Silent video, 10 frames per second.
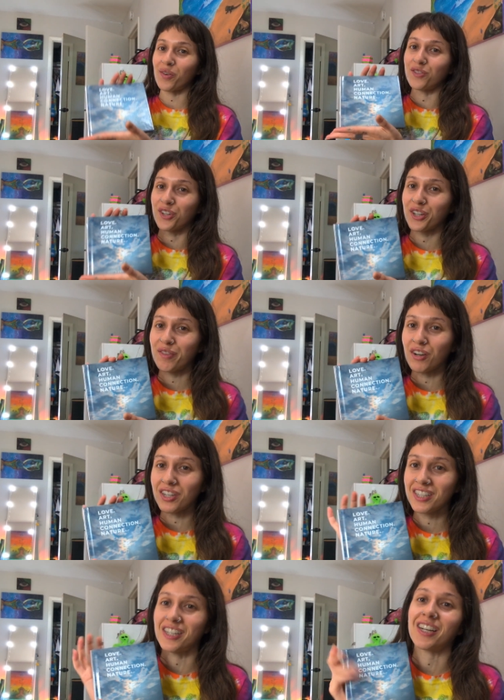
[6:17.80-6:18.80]
really
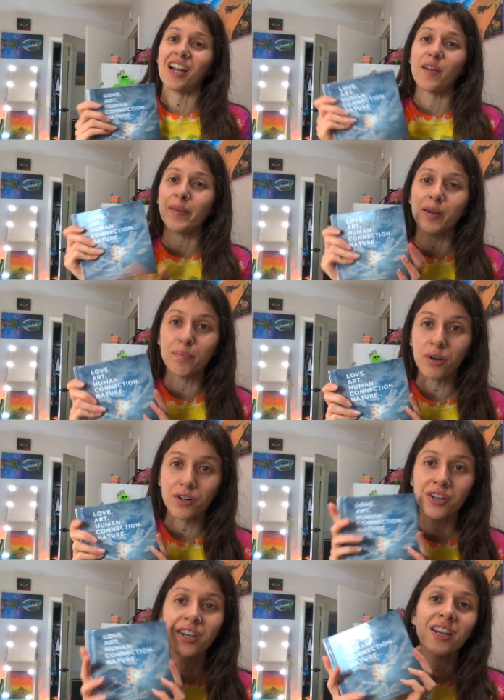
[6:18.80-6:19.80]
fucking sick, I made a
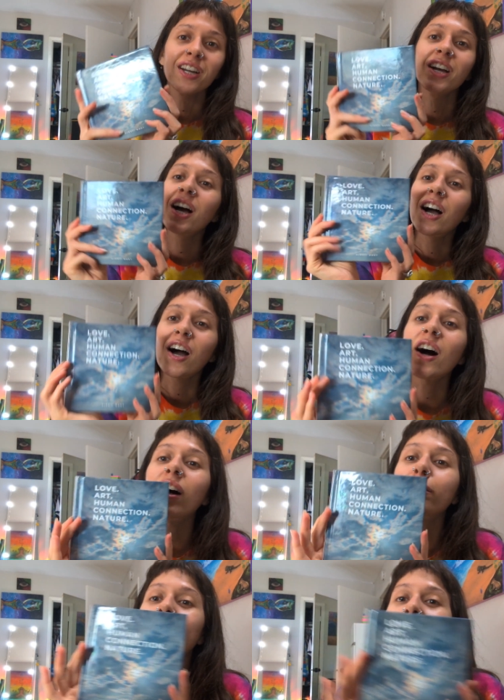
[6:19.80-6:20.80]
book.
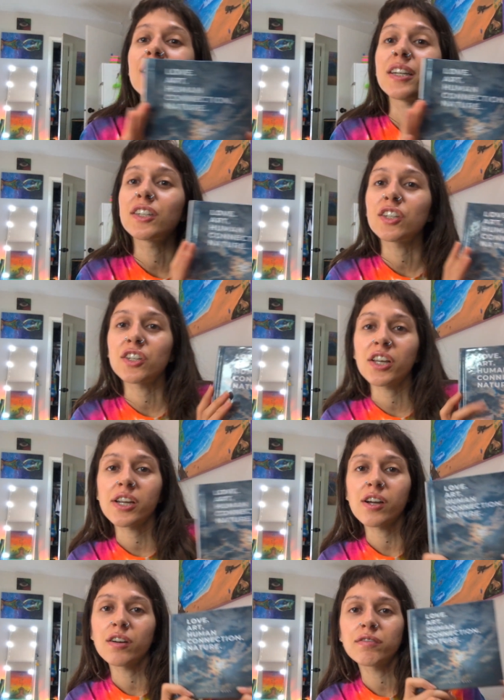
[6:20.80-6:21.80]
It's just
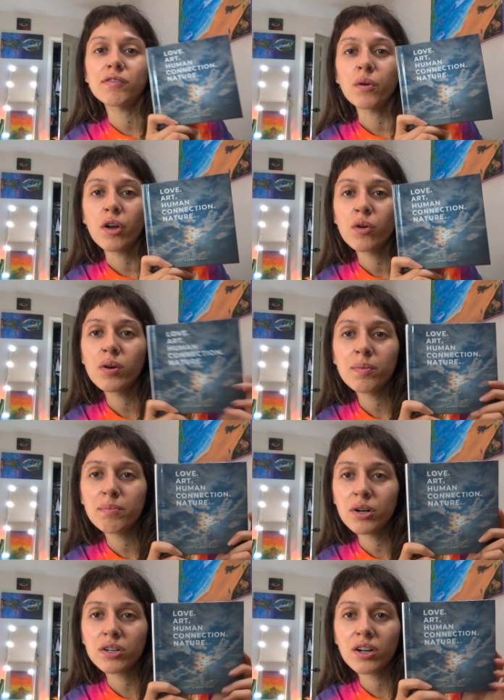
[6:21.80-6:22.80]
like a photo
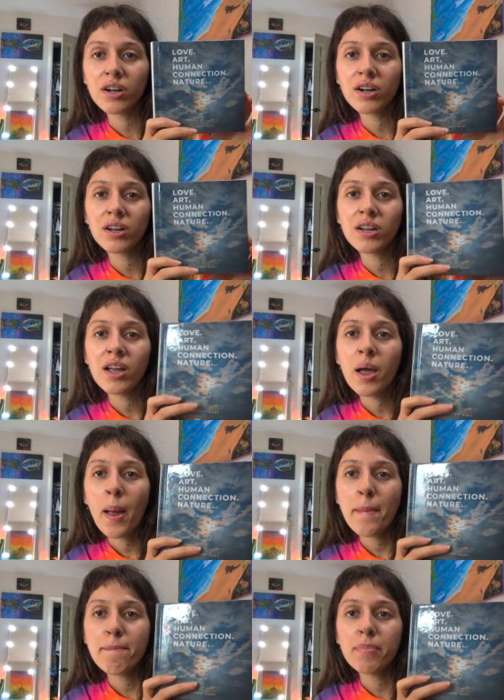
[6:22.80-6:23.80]
book,
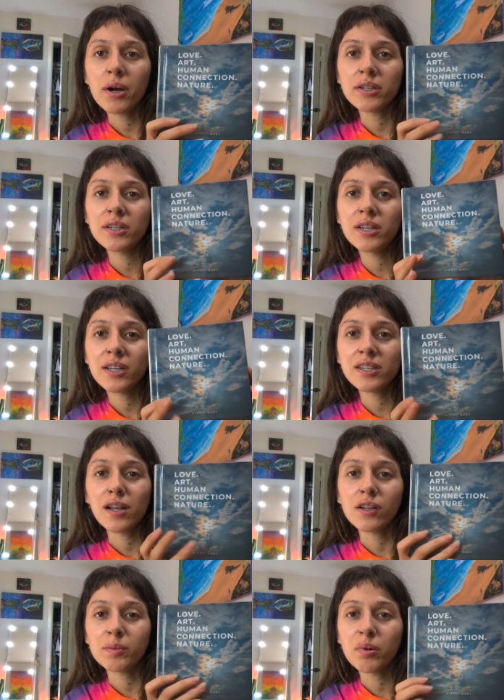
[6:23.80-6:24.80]
but it's
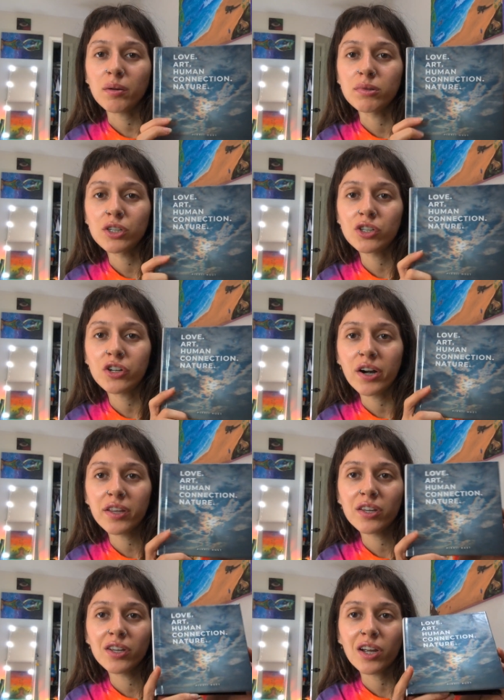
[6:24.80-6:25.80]
not like published or
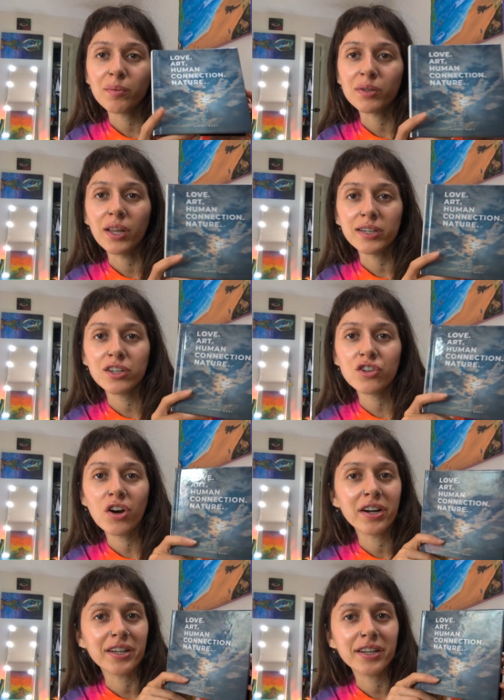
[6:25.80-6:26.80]
anything. I would like to
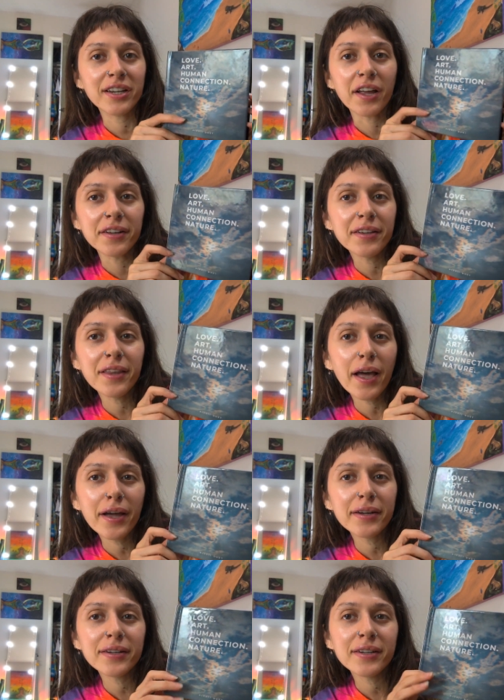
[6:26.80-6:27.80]
try to get
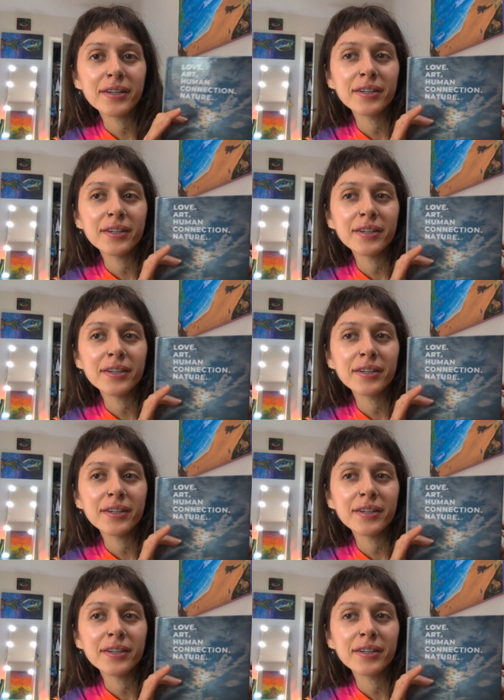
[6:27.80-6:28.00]
that,